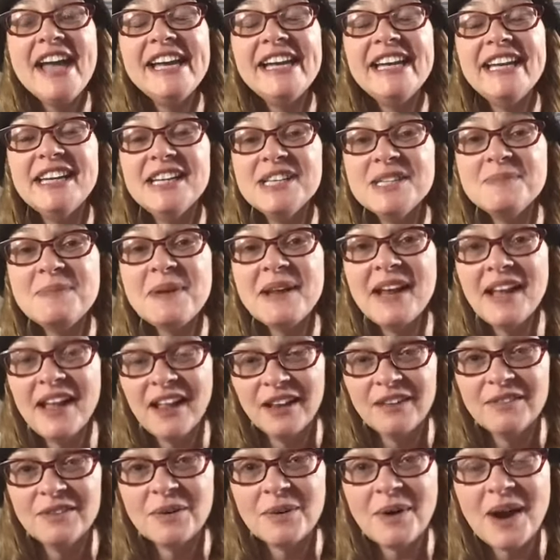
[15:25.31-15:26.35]
It has been a hell
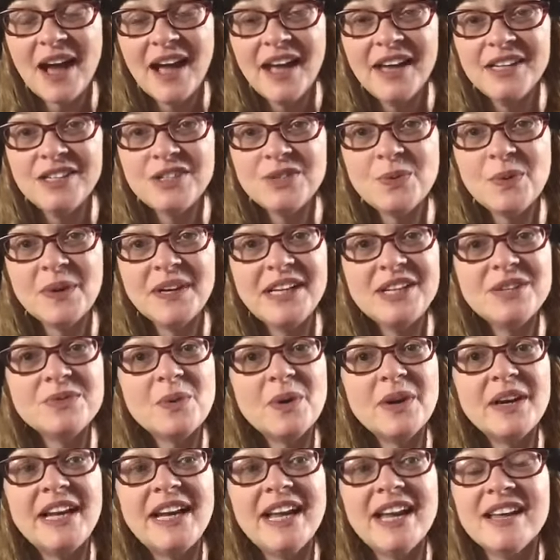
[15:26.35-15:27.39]
of a ride.
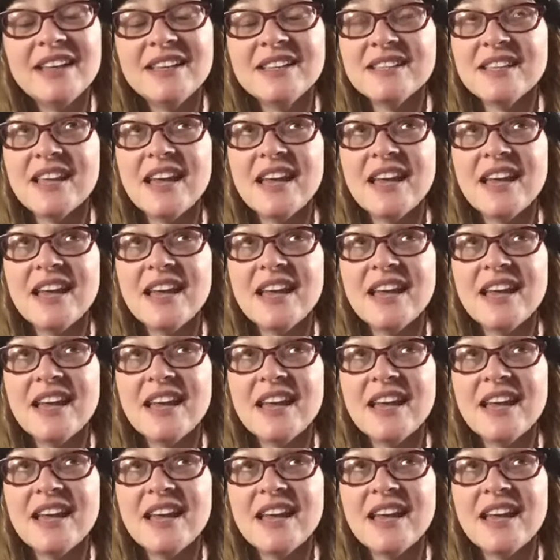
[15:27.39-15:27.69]
2020 has